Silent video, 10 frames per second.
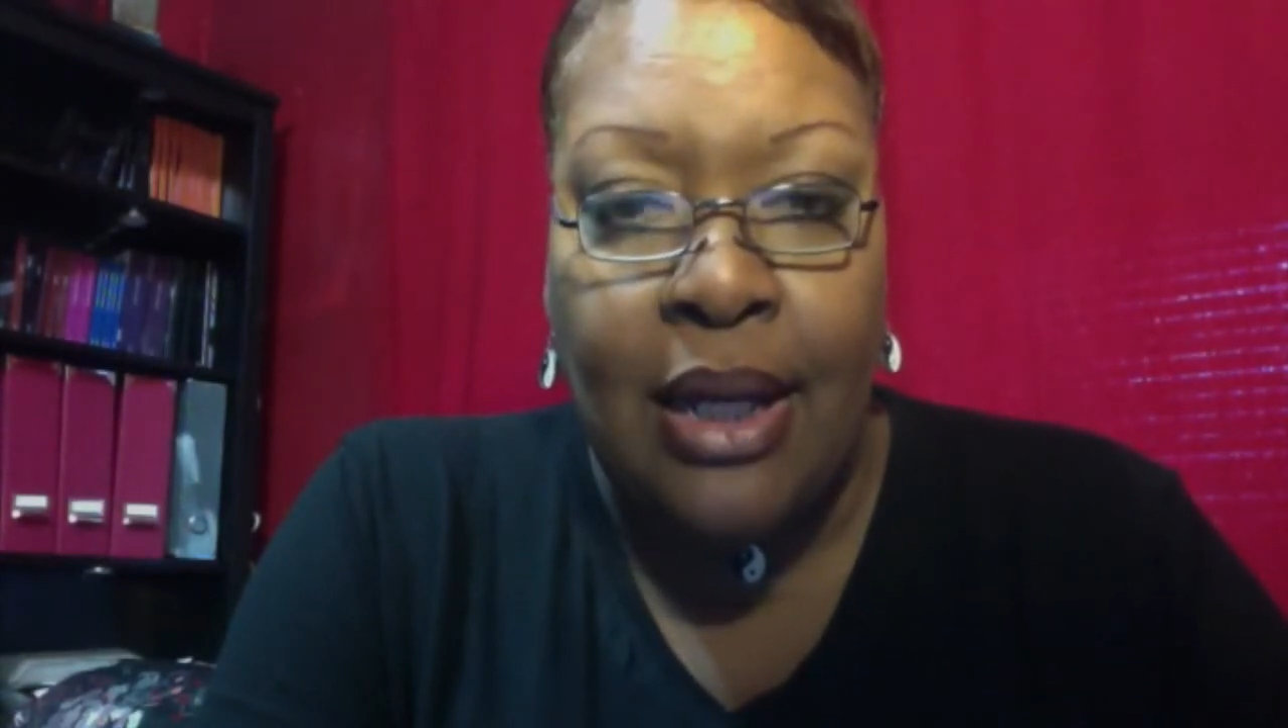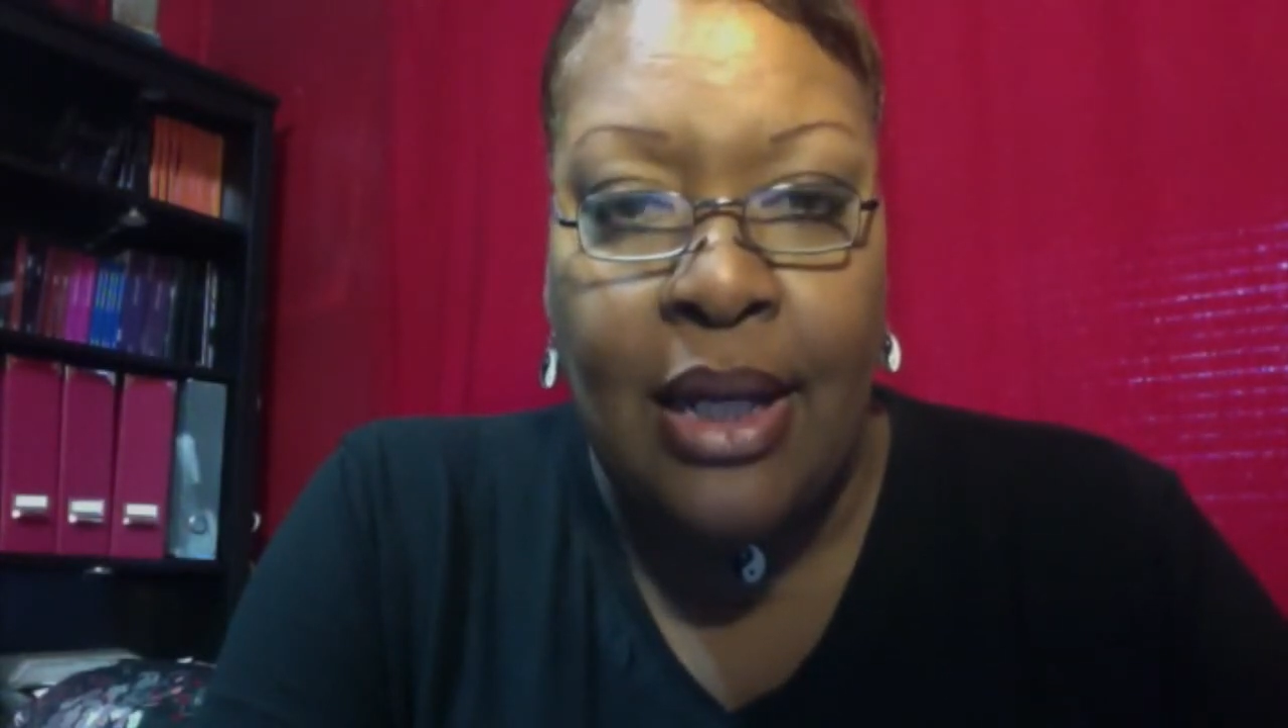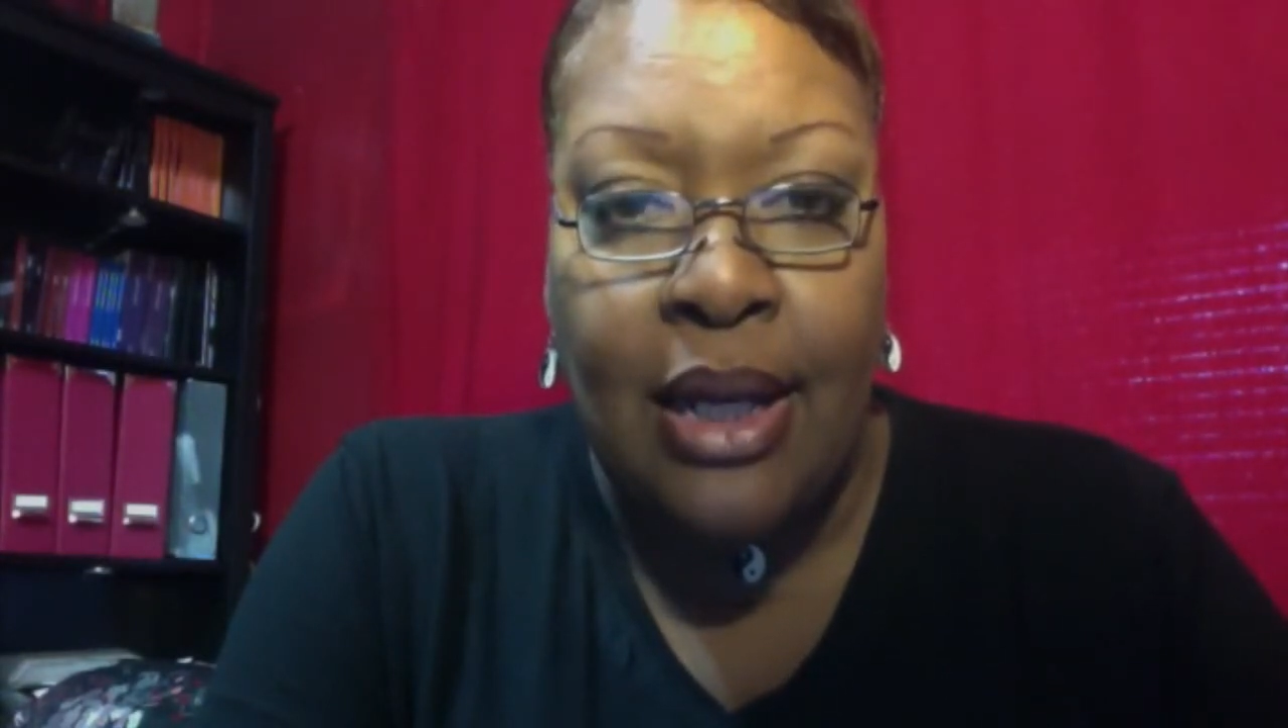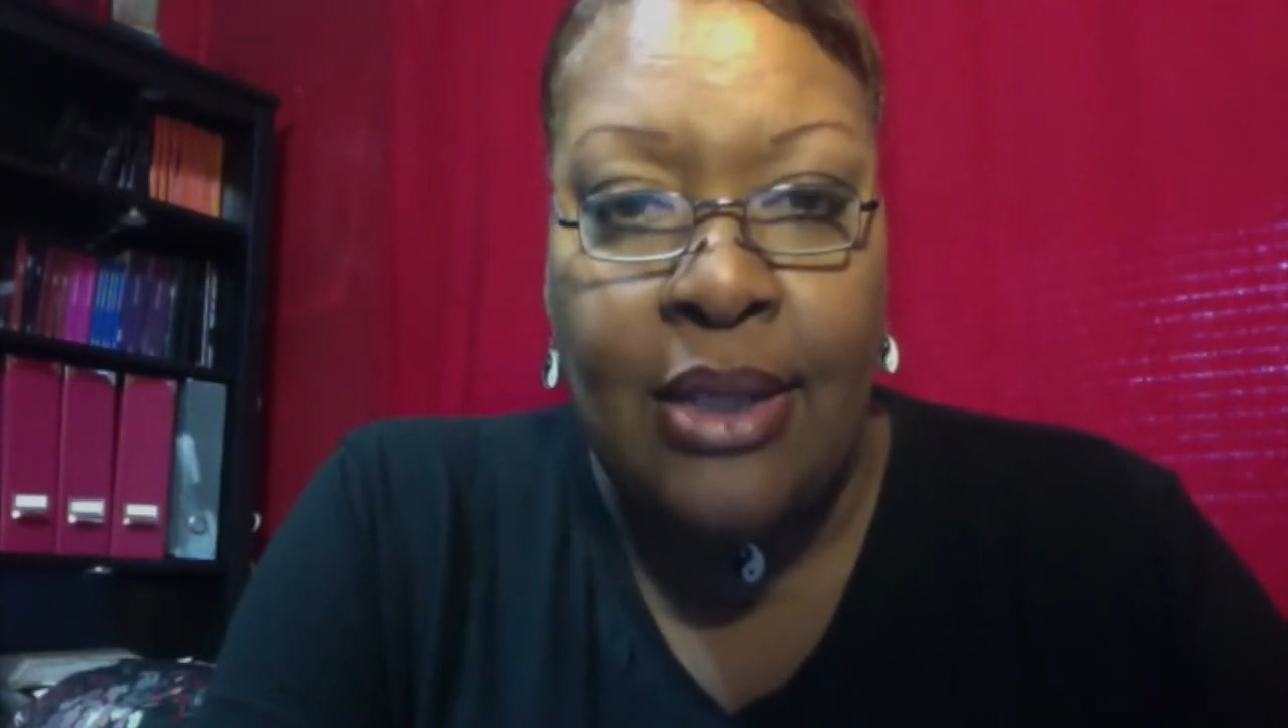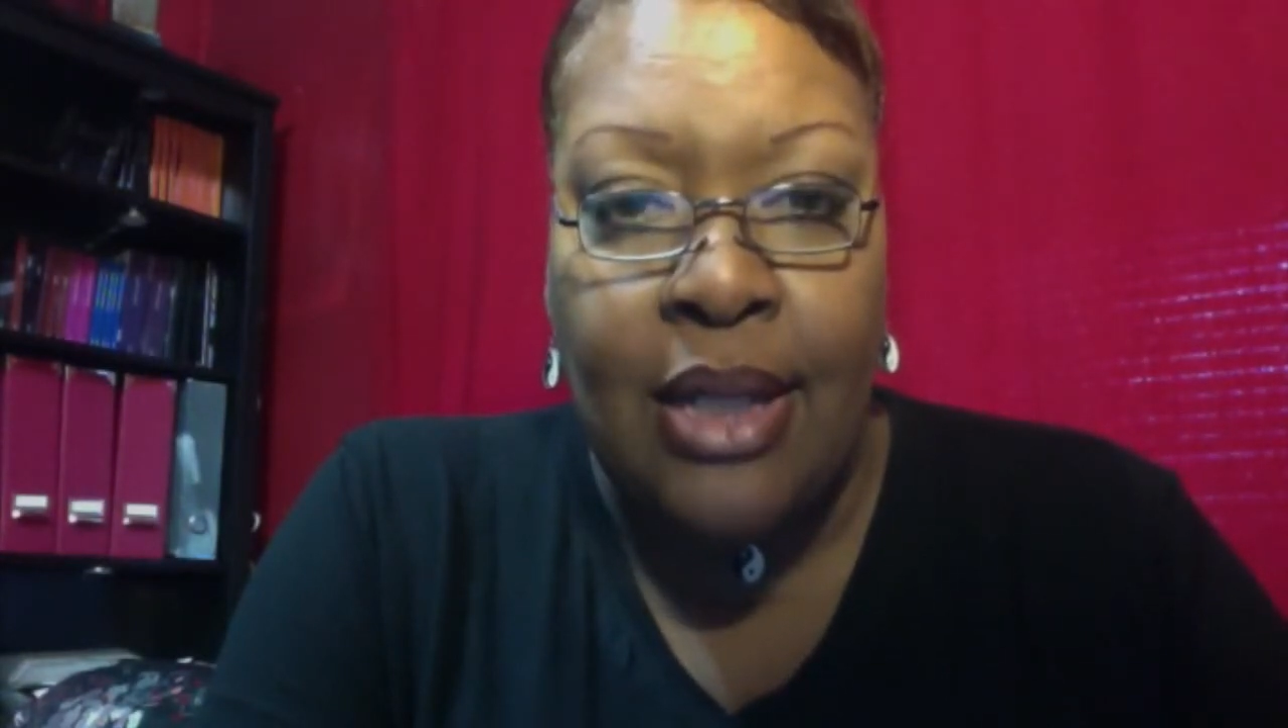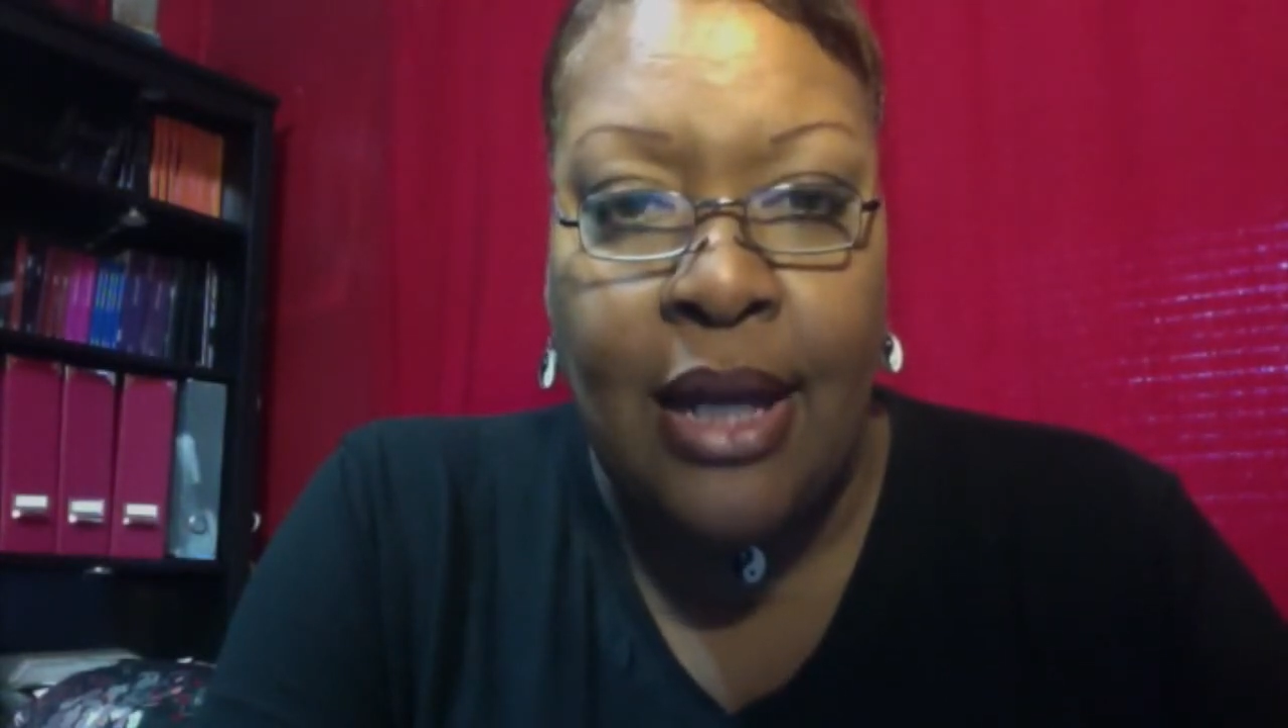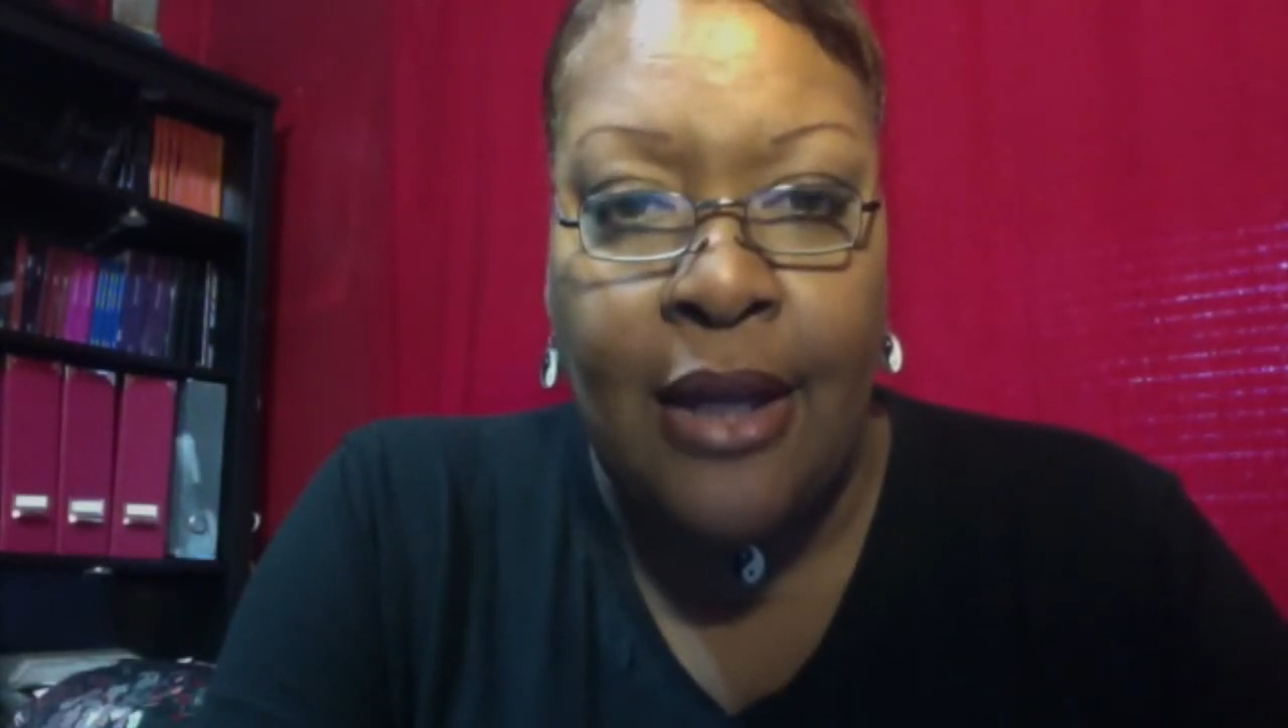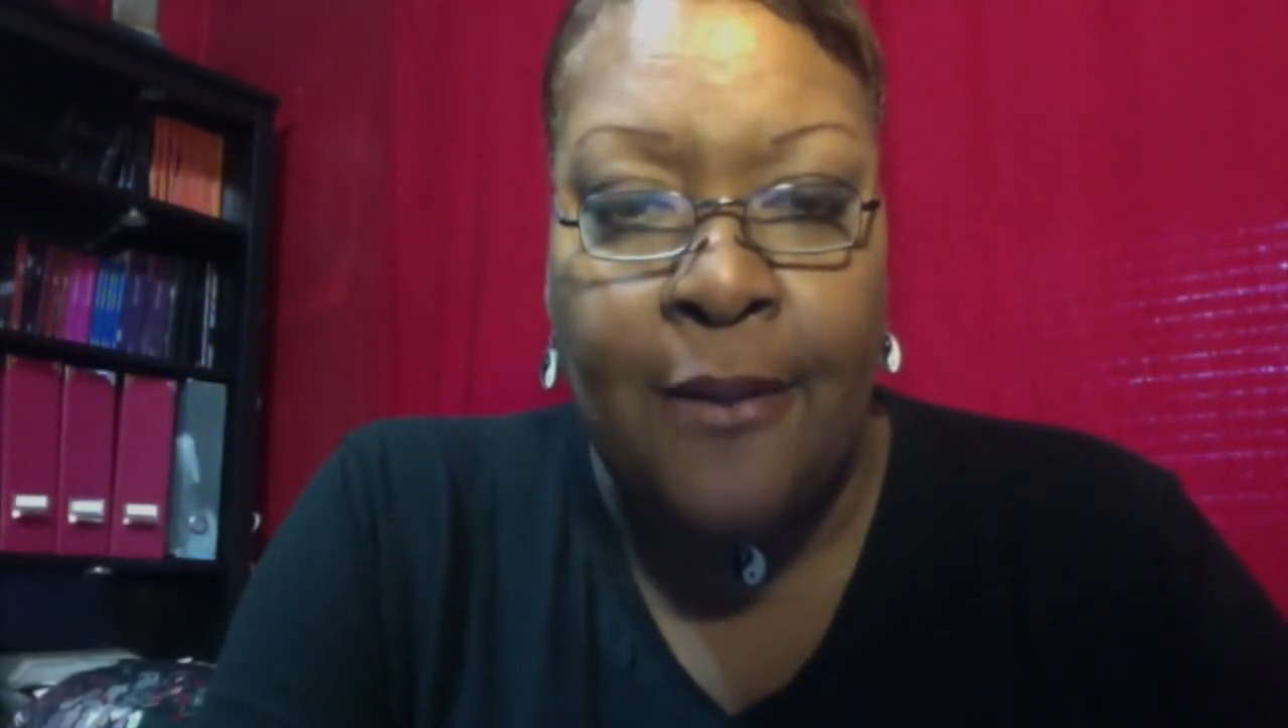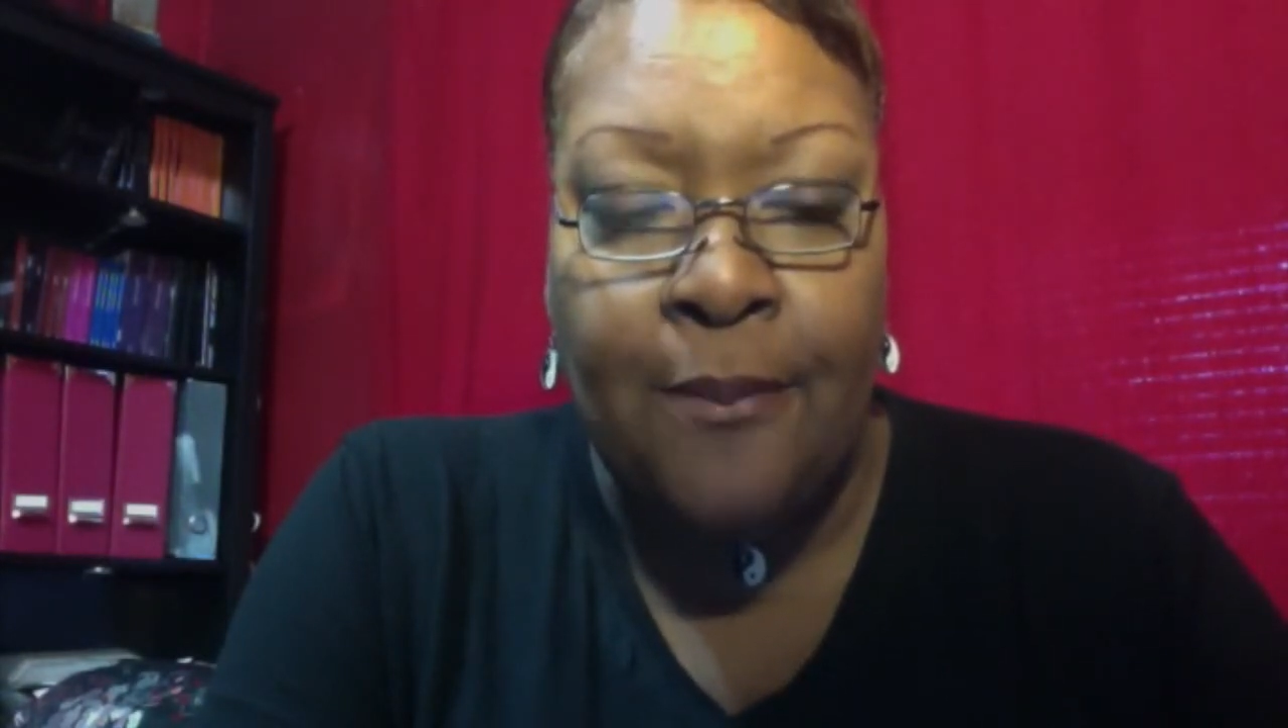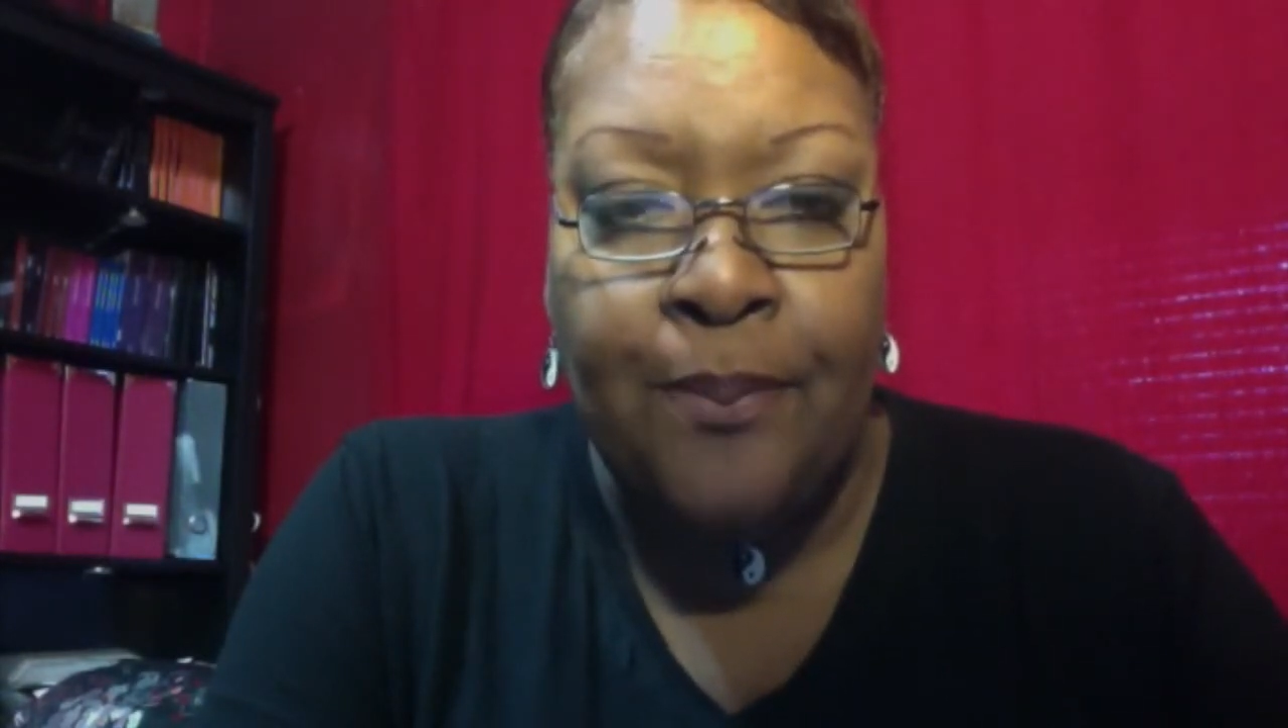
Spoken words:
contact.